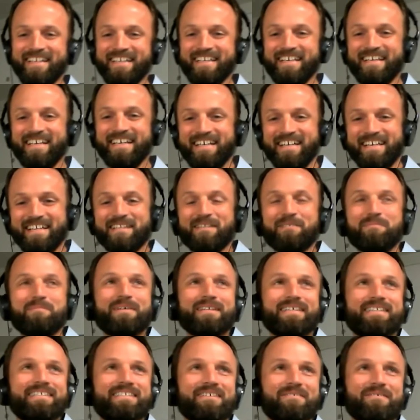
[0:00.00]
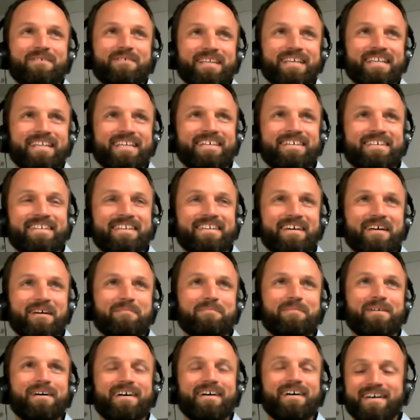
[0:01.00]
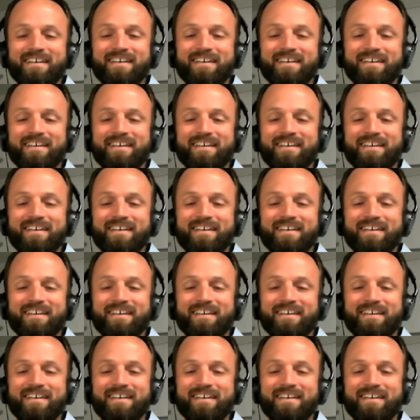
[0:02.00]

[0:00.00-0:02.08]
the big share. We need a good name.